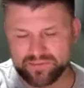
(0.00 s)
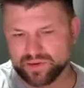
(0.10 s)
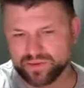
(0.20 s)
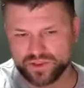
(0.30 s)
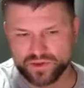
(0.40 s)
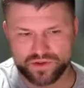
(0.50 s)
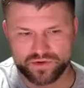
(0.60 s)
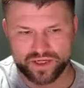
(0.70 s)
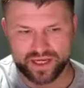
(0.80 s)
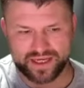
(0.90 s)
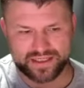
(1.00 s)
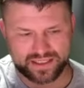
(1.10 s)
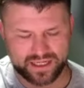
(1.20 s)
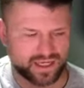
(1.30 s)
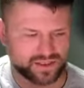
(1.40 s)
probably 2 or 3
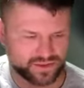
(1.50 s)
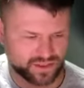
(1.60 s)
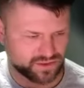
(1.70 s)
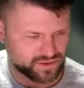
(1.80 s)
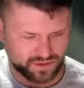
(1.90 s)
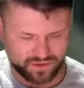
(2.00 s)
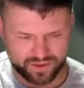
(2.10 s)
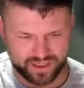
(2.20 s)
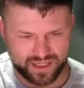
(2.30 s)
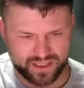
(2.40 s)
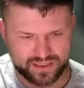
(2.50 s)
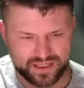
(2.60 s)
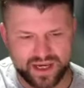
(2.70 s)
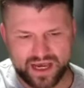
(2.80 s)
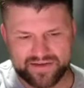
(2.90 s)
days. I do it in 2 or 3 days. So
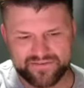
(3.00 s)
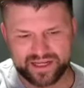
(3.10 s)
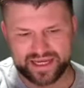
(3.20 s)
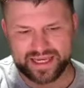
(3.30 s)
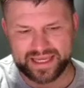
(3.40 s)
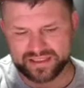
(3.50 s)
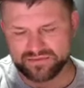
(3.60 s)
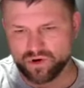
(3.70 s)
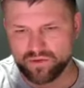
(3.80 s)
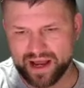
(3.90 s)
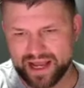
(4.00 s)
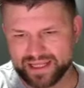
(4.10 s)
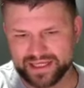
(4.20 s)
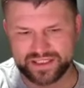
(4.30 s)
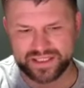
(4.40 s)
I feel like it gets more
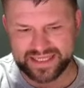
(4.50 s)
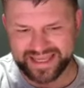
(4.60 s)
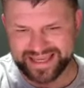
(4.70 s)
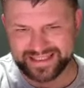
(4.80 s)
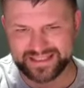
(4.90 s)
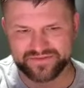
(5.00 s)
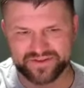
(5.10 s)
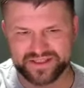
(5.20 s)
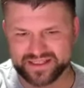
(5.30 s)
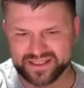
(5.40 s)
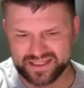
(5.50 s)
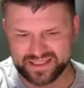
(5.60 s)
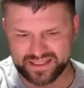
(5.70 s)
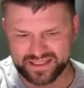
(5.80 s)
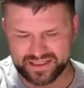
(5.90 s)
mileage. There's heat
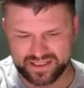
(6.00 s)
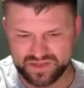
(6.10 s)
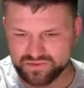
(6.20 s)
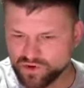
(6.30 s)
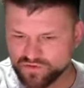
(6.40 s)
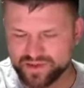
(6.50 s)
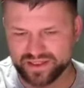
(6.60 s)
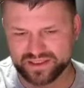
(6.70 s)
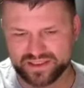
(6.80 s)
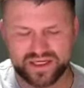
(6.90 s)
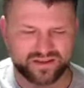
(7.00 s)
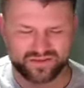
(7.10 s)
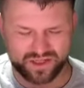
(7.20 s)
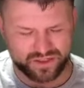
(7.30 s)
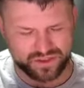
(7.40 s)
differences. There's movement.
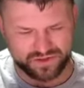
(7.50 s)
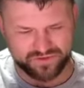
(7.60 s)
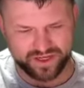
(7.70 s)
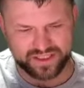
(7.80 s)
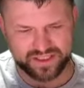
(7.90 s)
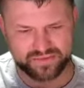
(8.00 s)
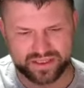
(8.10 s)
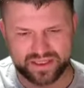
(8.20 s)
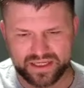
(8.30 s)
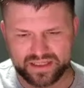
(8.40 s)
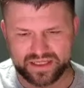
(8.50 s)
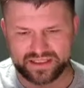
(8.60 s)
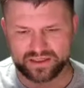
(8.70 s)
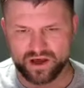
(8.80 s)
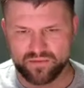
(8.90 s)
Not that it should affect it, but
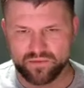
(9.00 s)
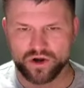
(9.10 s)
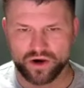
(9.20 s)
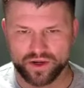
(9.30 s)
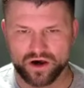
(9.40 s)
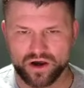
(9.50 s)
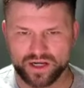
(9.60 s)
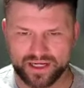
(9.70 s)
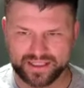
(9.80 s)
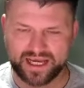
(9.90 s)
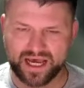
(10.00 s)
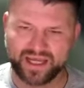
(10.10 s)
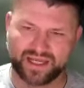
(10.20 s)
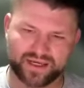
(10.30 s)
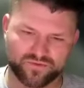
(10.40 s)
there's a lot more going on. And it's high,
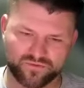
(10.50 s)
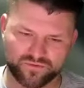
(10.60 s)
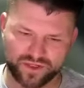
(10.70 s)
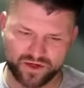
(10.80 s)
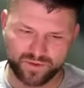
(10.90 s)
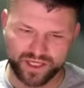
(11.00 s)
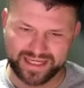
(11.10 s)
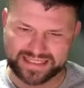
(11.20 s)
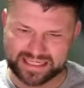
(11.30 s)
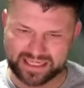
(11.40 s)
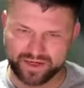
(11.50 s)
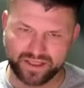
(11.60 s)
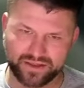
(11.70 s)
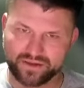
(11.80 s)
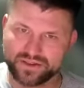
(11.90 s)
like, when you
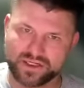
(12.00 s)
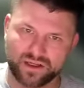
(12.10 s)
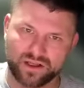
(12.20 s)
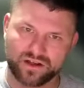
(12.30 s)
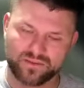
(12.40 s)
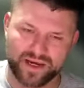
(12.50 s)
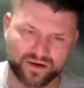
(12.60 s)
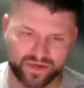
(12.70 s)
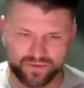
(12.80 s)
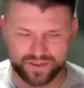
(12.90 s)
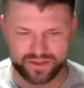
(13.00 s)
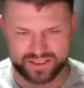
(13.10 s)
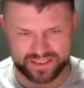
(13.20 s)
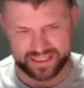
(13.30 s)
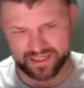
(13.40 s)
accelerate, you're using a lot of the battery. When you
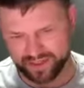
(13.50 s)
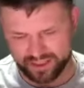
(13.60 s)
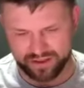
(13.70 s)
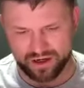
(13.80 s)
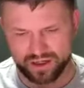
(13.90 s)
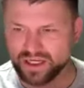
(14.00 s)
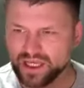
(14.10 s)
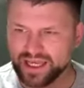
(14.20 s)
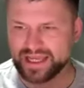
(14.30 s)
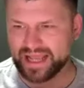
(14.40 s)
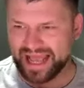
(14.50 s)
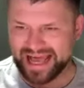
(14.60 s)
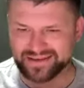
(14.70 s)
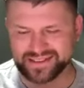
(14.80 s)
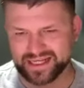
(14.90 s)
decelerate, you're not. In a
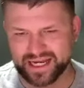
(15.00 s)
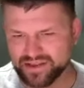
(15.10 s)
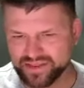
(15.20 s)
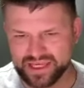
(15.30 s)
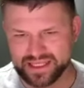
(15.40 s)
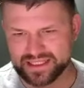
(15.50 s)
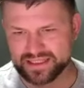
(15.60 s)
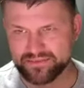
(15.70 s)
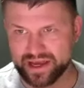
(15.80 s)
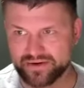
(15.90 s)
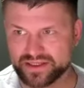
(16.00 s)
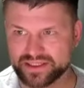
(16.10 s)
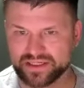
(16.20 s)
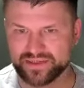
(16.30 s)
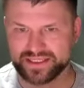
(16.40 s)
house, I don't think the batteries
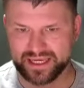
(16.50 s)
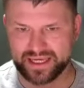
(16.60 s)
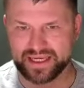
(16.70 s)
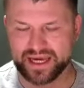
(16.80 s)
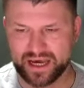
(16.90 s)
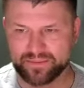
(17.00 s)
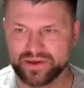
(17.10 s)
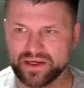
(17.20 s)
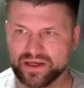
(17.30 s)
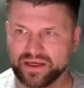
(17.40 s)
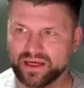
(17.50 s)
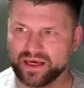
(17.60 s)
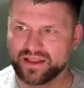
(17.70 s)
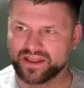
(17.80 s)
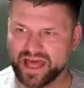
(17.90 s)
are going to be taking up
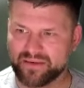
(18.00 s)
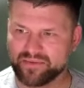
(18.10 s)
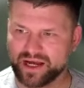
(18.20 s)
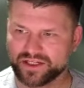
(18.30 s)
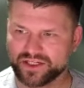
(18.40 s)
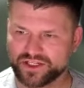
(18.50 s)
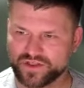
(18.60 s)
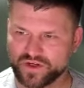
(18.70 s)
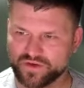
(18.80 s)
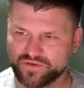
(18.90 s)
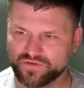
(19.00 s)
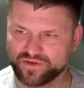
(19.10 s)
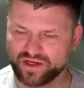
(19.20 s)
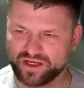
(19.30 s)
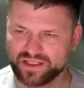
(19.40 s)
that much sort of
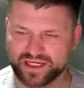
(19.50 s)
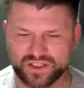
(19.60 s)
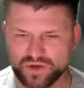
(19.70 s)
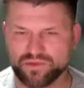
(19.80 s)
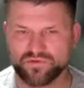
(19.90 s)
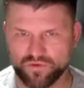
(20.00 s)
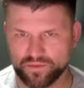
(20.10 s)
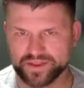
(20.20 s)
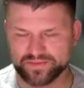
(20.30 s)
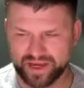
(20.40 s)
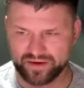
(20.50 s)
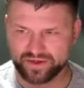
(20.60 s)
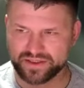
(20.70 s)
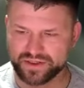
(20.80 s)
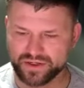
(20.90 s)
it's not a performance
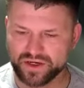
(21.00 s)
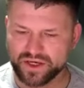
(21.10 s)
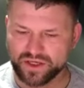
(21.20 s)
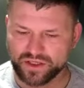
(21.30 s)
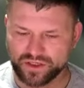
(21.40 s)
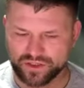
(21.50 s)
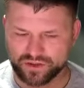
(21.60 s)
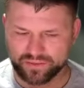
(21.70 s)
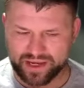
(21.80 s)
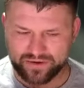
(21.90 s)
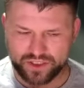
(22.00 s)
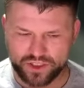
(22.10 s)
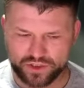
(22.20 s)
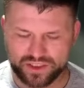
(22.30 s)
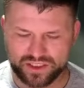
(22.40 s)
battery. So your batteries
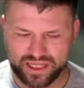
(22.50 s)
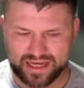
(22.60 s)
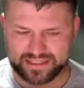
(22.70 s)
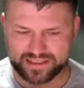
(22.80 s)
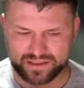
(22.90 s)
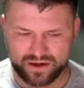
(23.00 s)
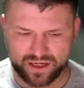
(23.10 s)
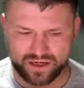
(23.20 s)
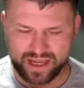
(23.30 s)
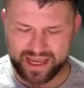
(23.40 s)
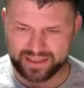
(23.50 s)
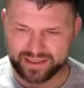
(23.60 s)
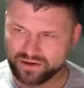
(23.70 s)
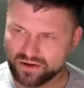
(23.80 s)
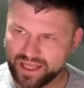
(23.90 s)
should last longer,
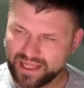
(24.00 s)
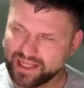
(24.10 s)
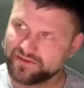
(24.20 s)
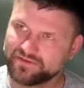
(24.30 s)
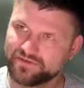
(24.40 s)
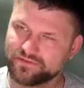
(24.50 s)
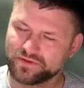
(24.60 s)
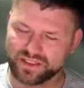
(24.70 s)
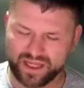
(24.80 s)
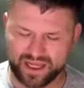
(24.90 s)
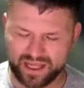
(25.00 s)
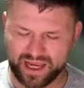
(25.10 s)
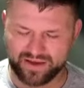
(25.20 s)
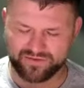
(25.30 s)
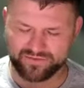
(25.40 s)
and they're all LF. Was it
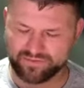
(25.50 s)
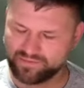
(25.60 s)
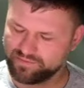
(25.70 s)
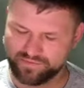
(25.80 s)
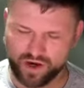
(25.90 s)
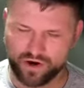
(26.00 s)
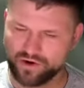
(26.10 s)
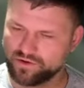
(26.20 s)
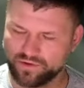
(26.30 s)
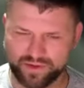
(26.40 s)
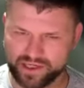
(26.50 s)
LIFO or PO,